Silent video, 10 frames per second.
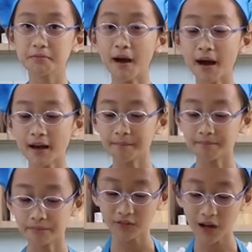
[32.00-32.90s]
prepare
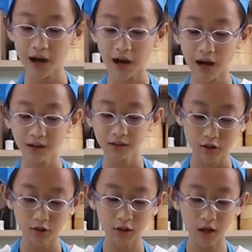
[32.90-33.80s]
flour,
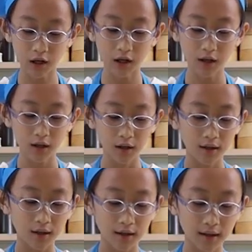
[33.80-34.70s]
sugar,
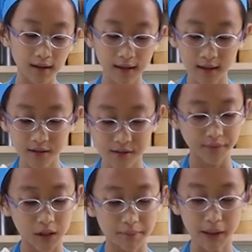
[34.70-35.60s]
egg,
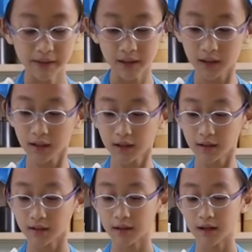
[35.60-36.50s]
butter
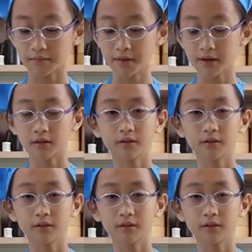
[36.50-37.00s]
and milk.